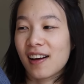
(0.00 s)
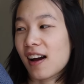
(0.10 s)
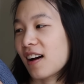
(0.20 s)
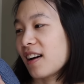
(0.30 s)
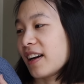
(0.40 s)

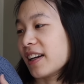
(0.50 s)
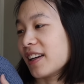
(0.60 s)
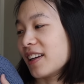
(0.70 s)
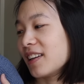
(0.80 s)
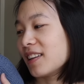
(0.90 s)

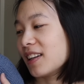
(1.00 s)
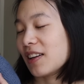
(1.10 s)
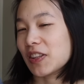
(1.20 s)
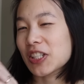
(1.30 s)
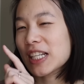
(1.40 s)

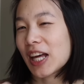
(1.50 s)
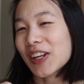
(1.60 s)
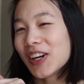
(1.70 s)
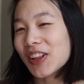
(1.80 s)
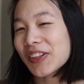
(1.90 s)
If there's
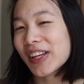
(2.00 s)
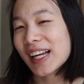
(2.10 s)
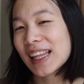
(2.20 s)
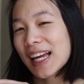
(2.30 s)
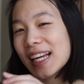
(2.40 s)
another color that
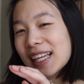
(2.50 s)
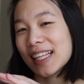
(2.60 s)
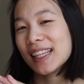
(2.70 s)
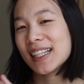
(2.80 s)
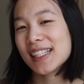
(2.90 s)
I like
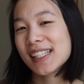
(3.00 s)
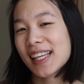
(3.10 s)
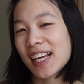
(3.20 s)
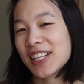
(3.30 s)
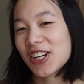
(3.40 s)
in this
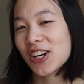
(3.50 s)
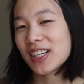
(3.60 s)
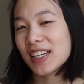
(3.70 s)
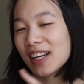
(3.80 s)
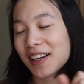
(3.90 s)
Katia
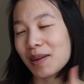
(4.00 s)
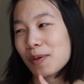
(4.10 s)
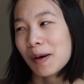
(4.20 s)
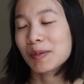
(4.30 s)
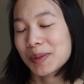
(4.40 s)
cotton yak, I
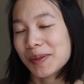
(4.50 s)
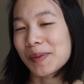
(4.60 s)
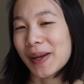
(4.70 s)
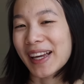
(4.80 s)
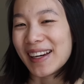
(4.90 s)
probably
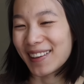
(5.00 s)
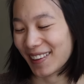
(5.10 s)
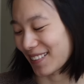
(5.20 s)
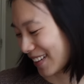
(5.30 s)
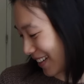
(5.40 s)
will make
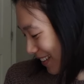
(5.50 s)
another one.